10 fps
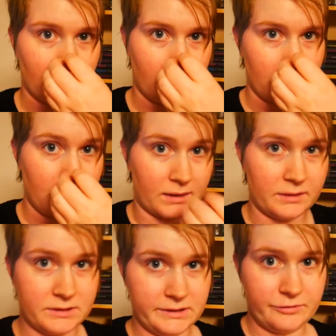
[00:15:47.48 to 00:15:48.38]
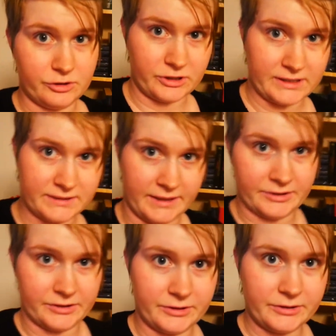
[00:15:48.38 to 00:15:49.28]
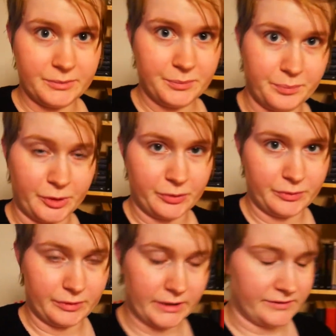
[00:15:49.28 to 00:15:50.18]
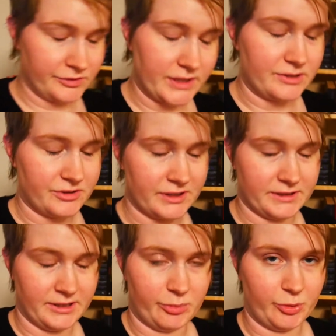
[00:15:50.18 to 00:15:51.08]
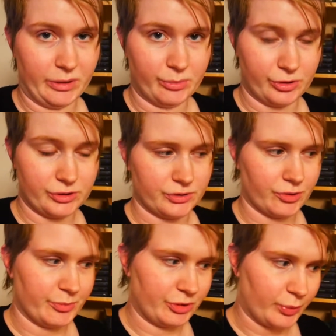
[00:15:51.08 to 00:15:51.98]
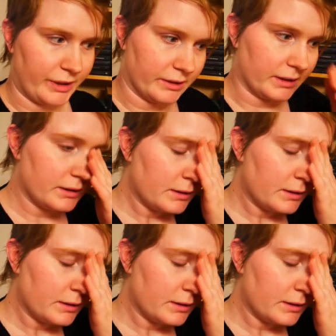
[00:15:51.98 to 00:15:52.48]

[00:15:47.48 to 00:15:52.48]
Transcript: Yeah, there's a different translator, but they change translator between the books, or between